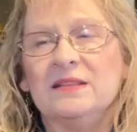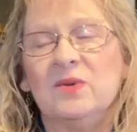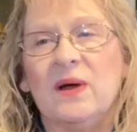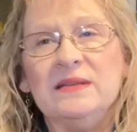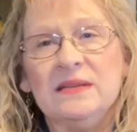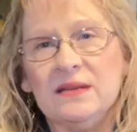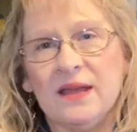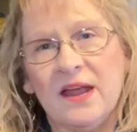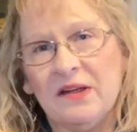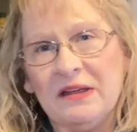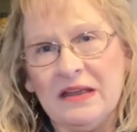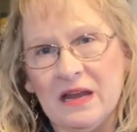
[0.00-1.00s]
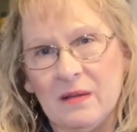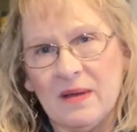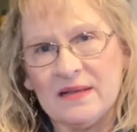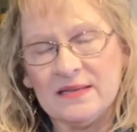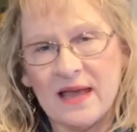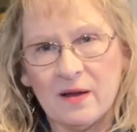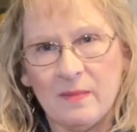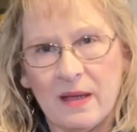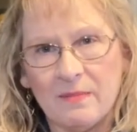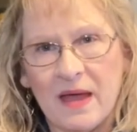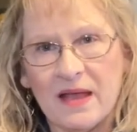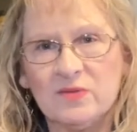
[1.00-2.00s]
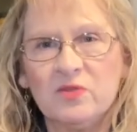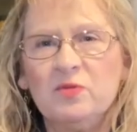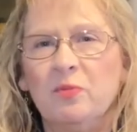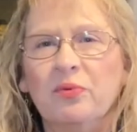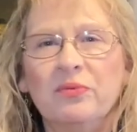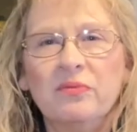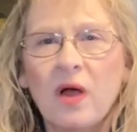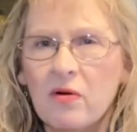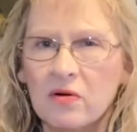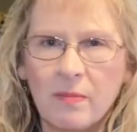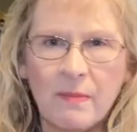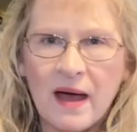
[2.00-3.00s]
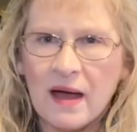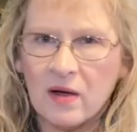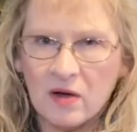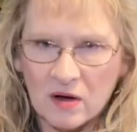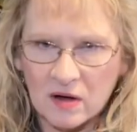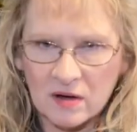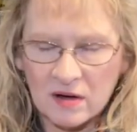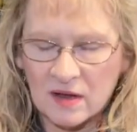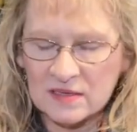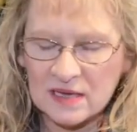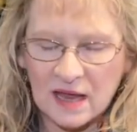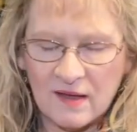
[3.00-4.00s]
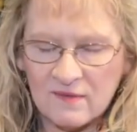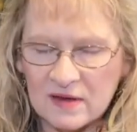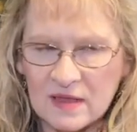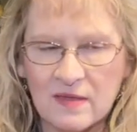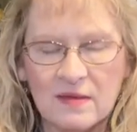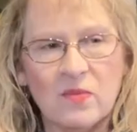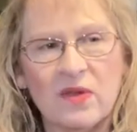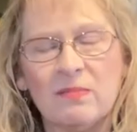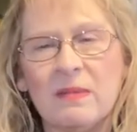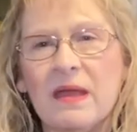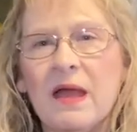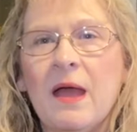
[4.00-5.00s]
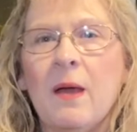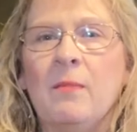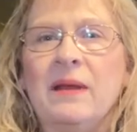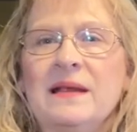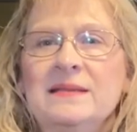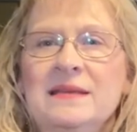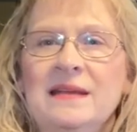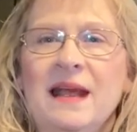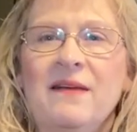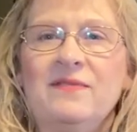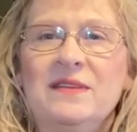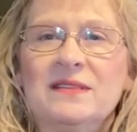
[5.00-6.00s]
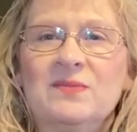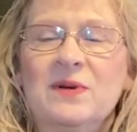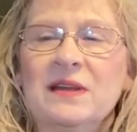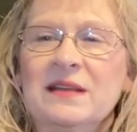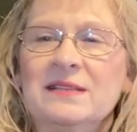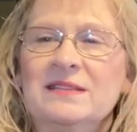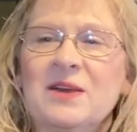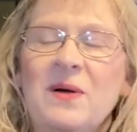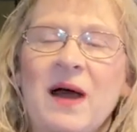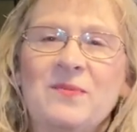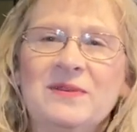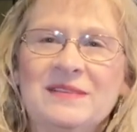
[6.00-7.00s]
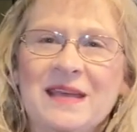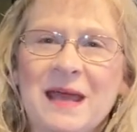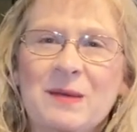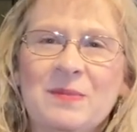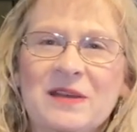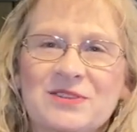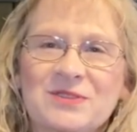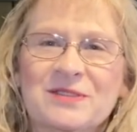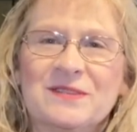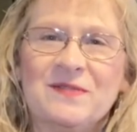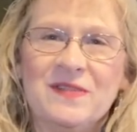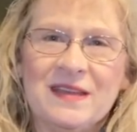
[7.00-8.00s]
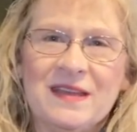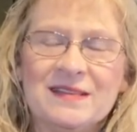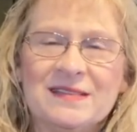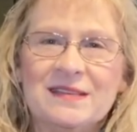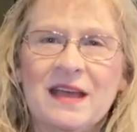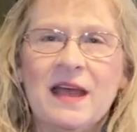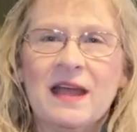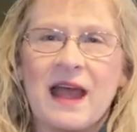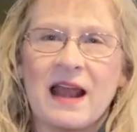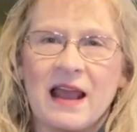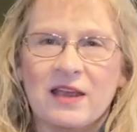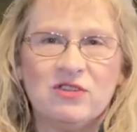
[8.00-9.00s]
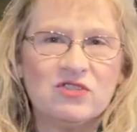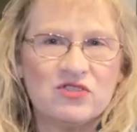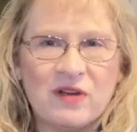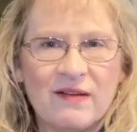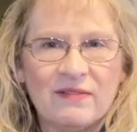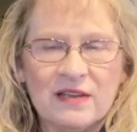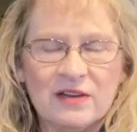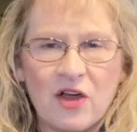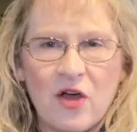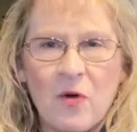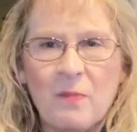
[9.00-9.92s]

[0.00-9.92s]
And so I didn't carry any of my Saddleback bags, which broke my heart not to have any of them with me. But I did have this one. And so I would take pictures of this, kind of like your traveling